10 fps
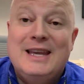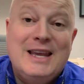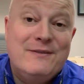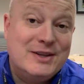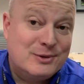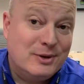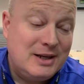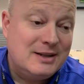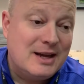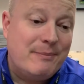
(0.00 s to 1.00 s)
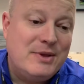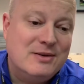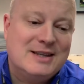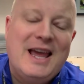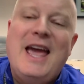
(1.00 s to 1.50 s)
if it's really in depth, you
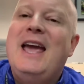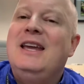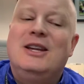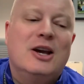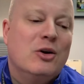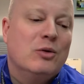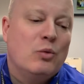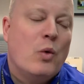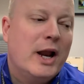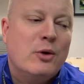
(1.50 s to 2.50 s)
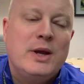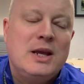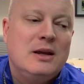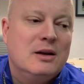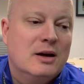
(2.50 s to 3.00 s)
can say, hey, why don't
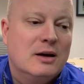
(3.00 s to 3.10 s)
we